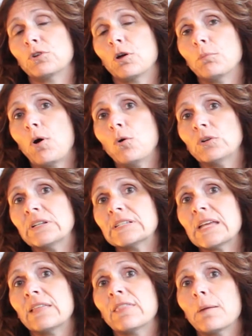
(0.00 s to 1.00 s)
component
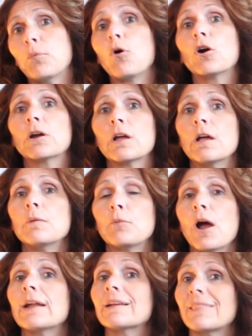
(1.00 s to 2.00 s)
and that pork
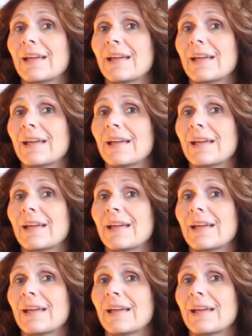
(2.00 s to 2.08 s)
product,